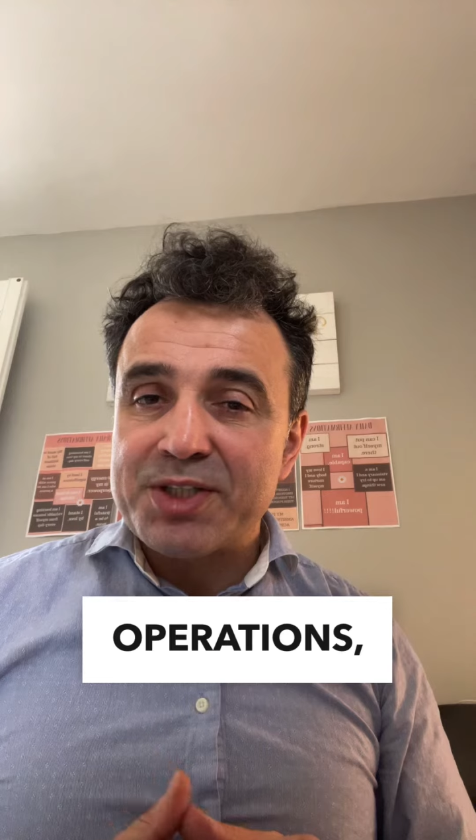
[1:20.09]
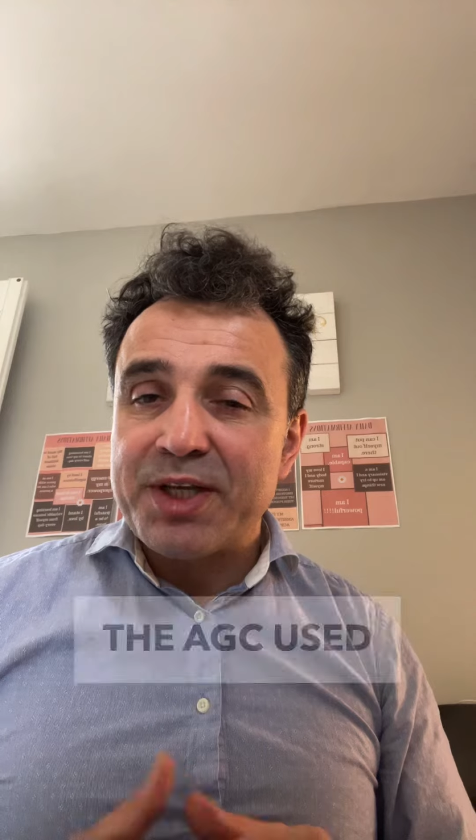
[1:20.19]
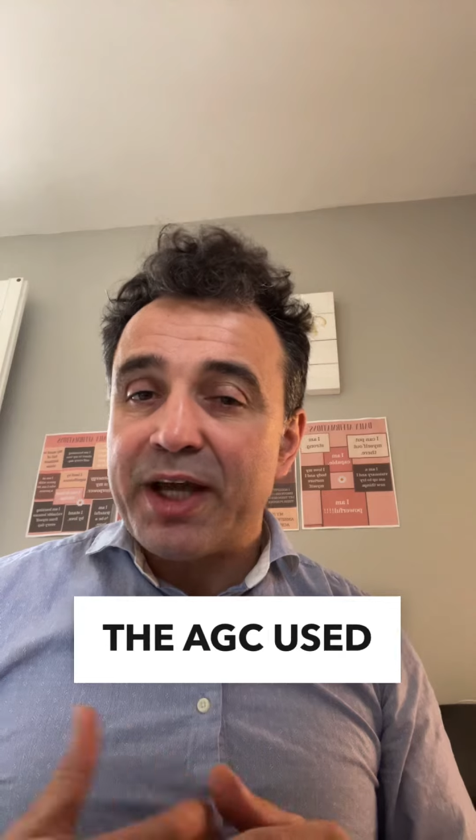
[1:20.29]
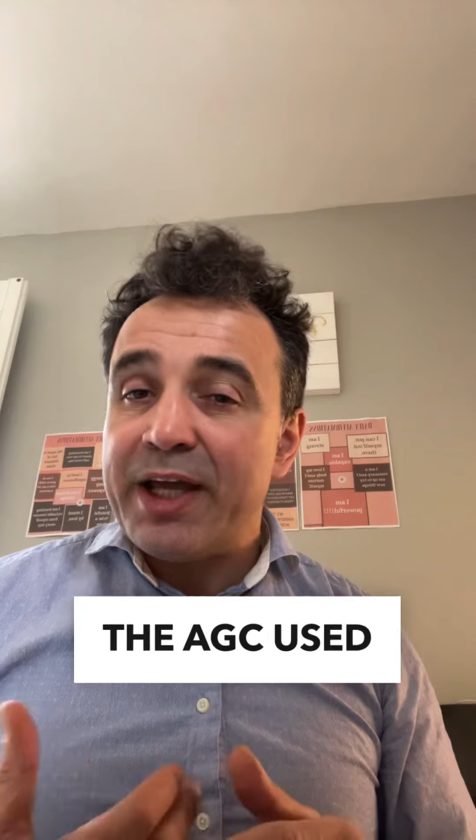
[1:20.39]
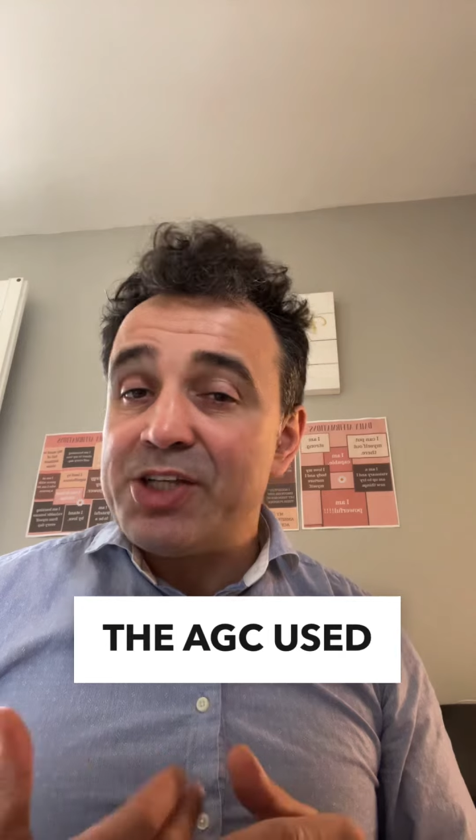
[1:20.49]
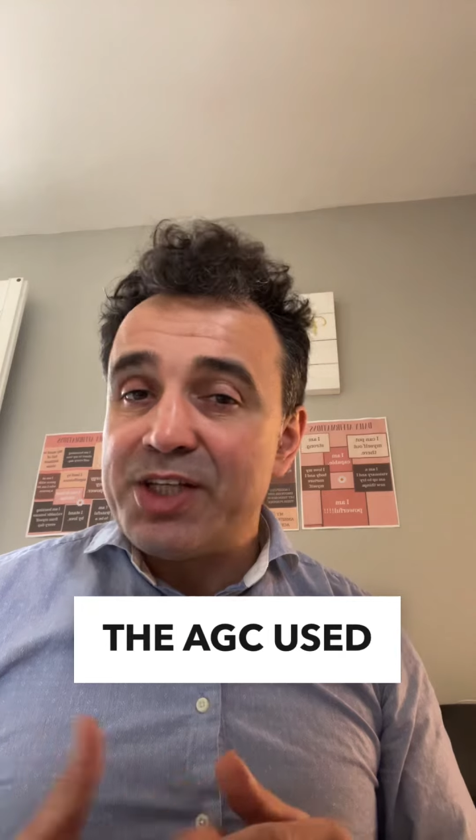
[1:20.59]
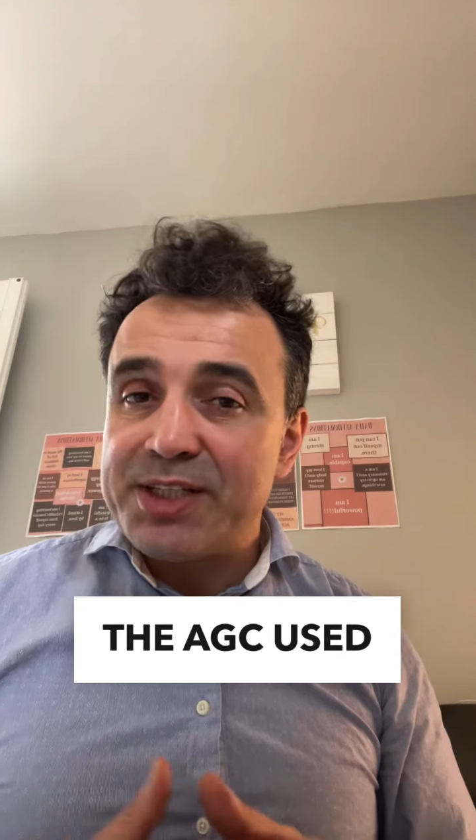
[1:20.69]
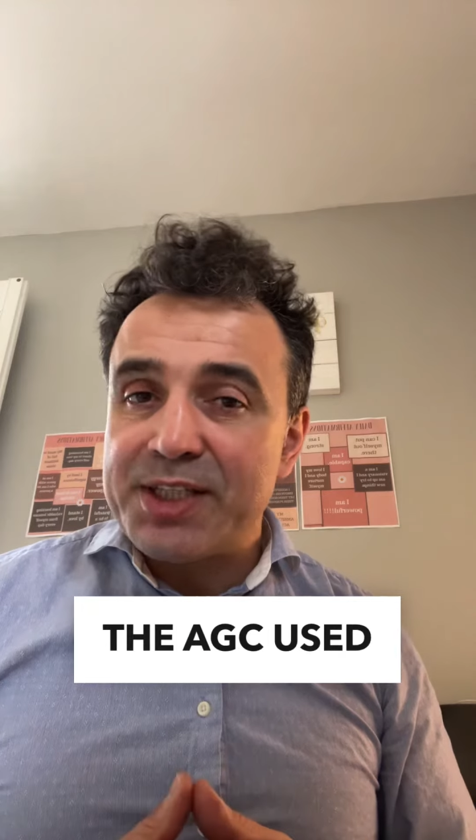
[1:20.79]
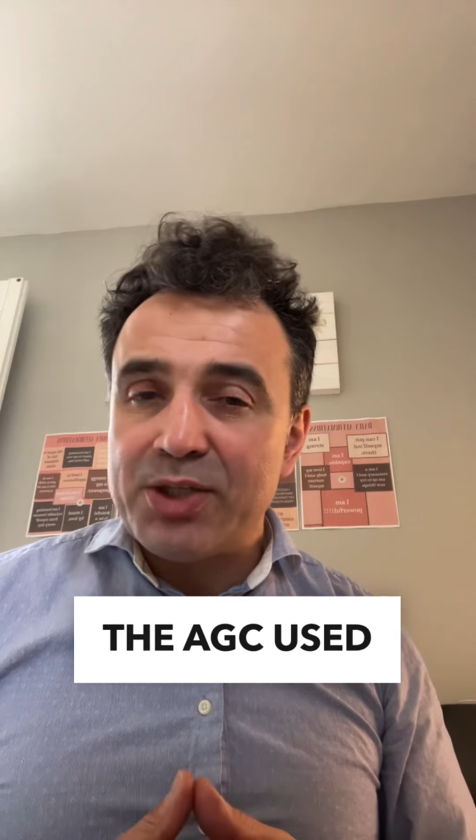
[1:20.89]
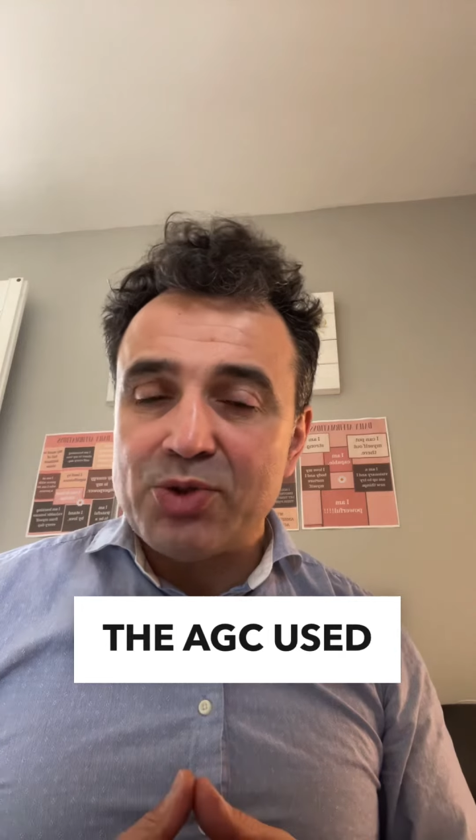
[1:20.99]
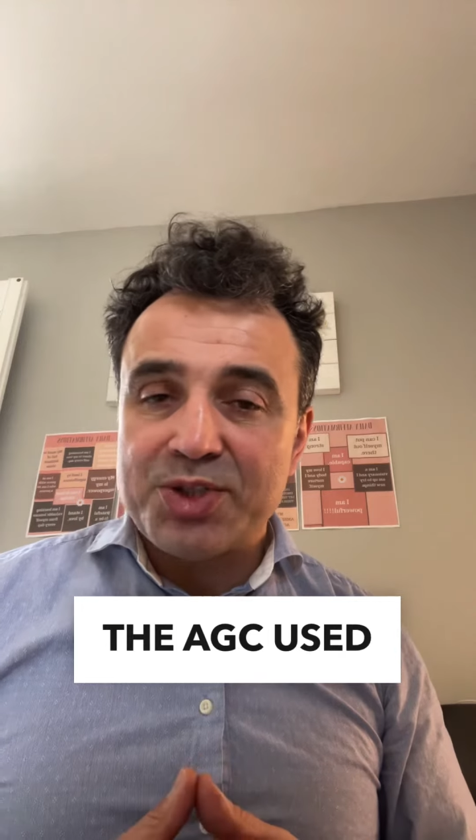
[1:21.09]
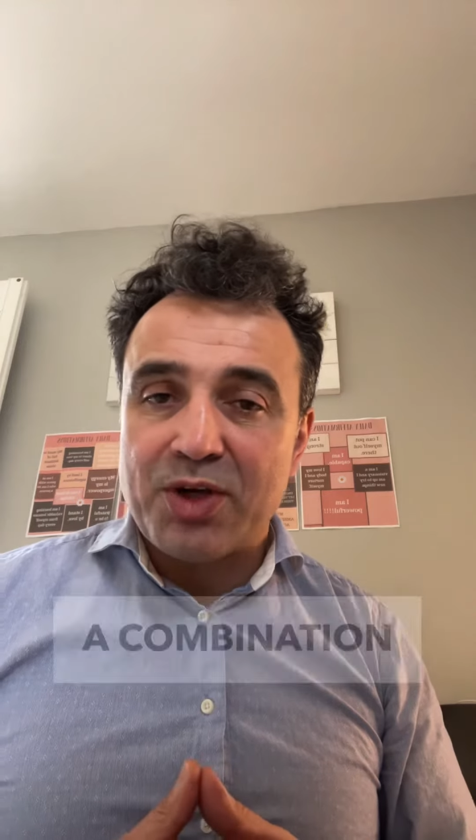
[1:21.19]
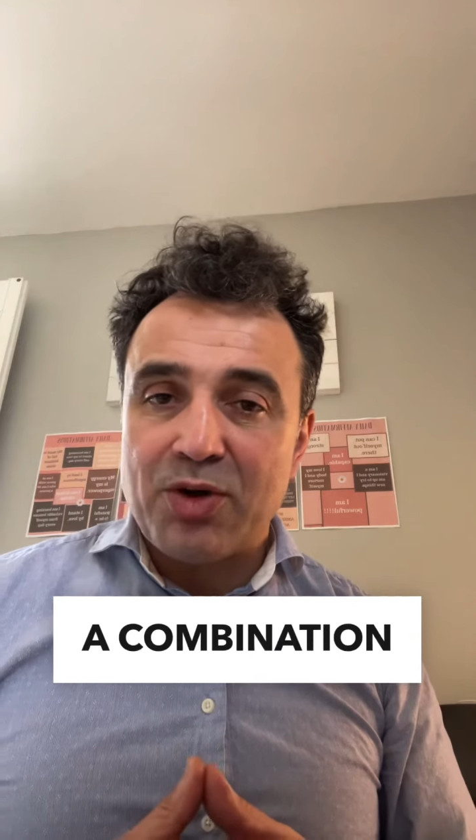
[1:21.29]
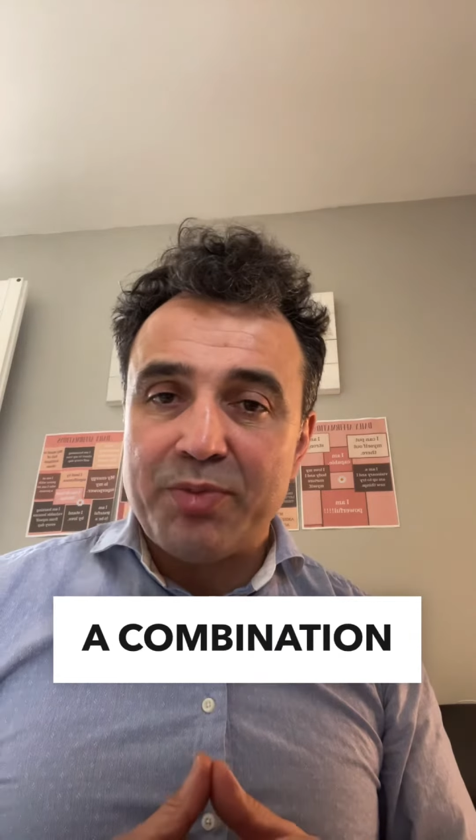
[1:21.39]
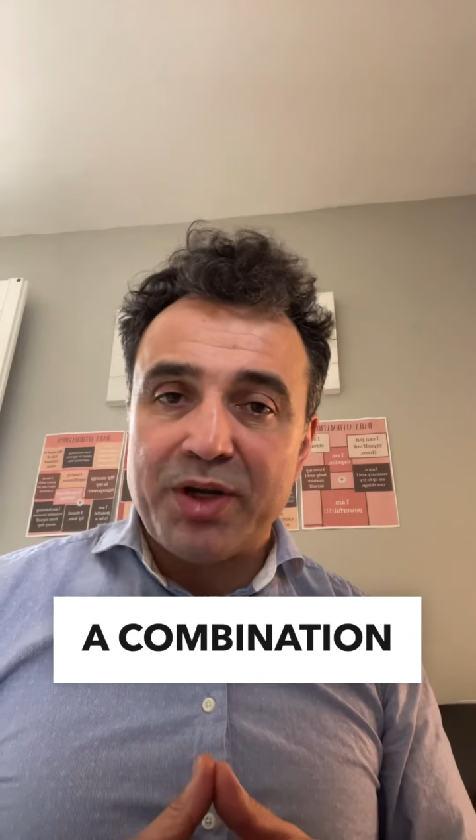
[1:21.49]
the AGC used a
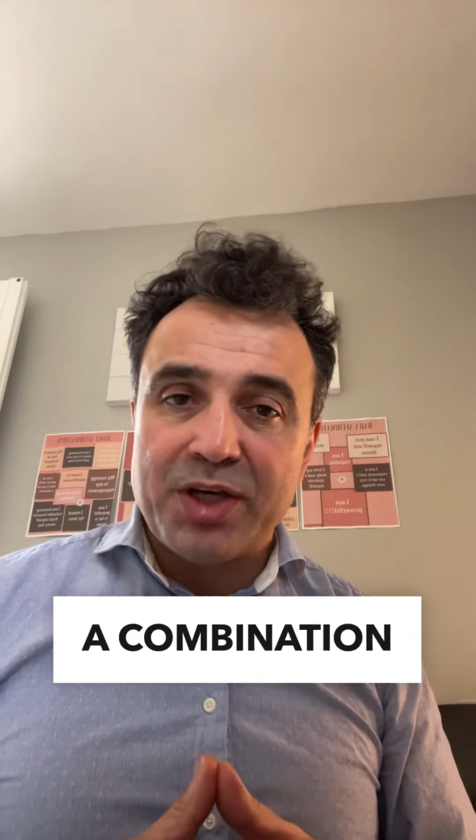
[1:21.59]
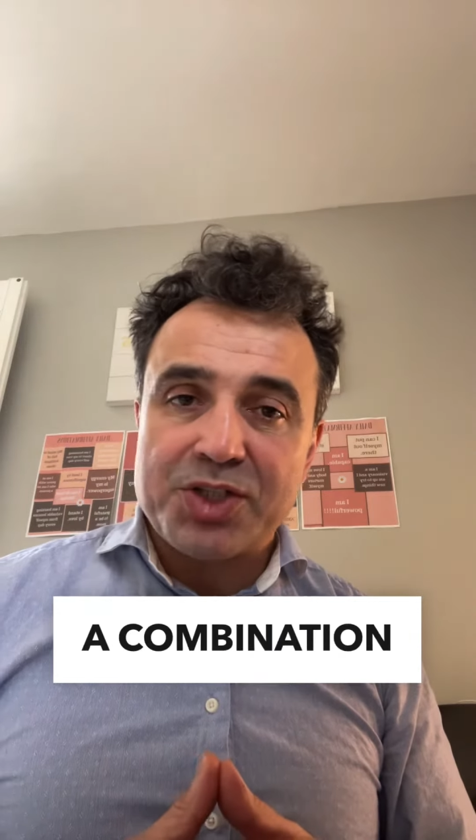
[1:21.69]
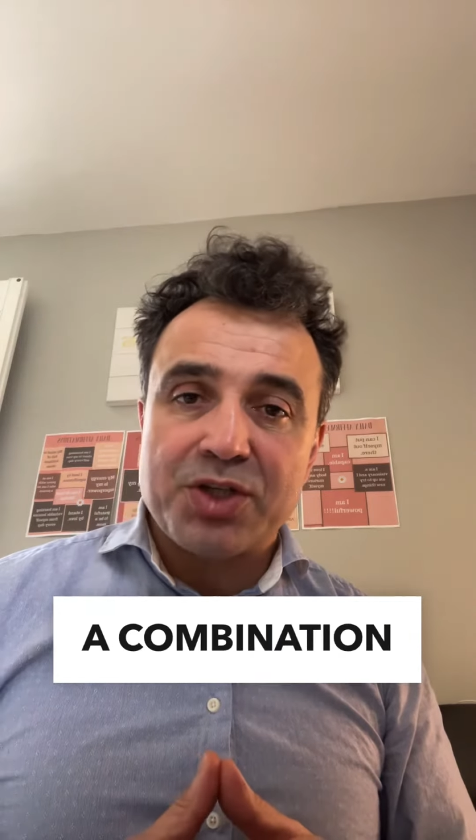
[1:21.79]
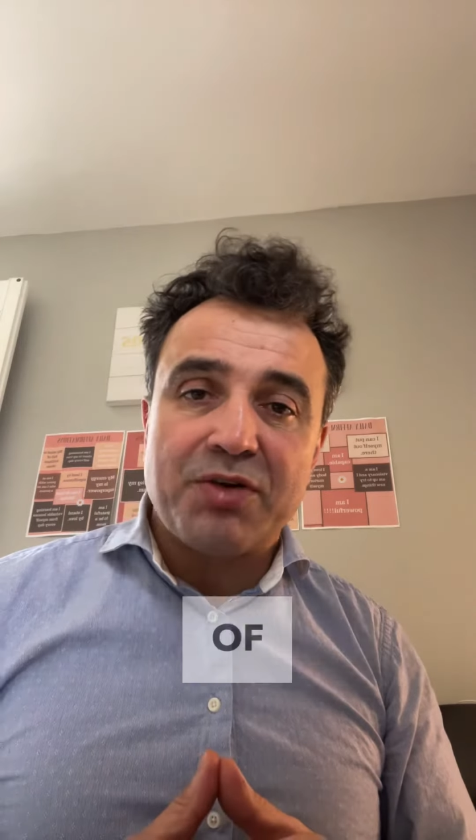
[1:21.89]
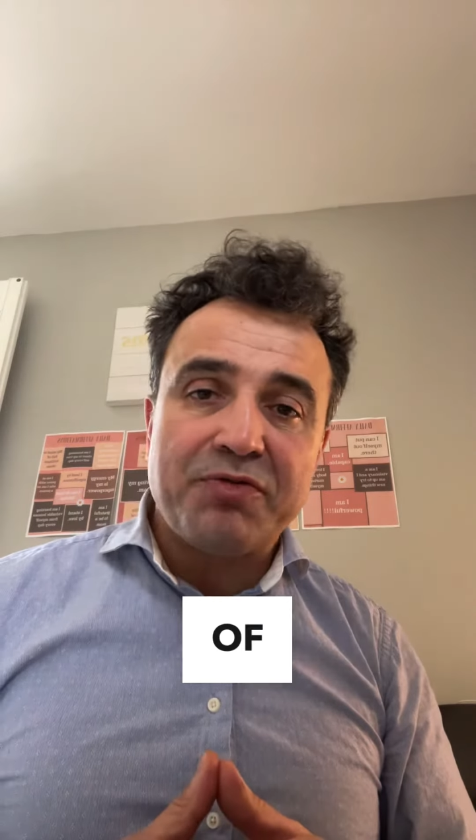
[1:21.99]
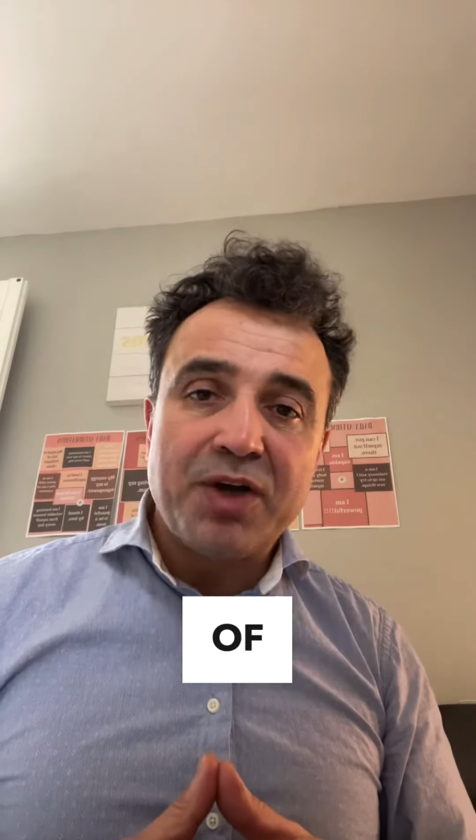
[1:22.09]
combination of